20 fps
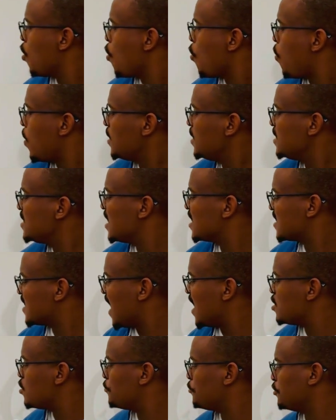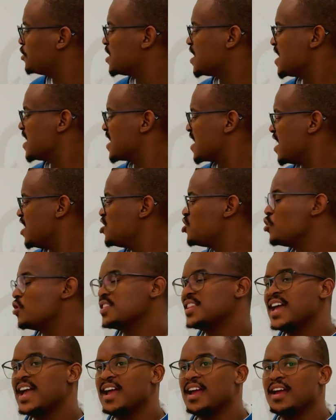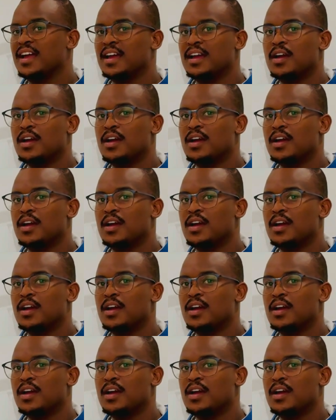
what is the sign of your trig ratio there?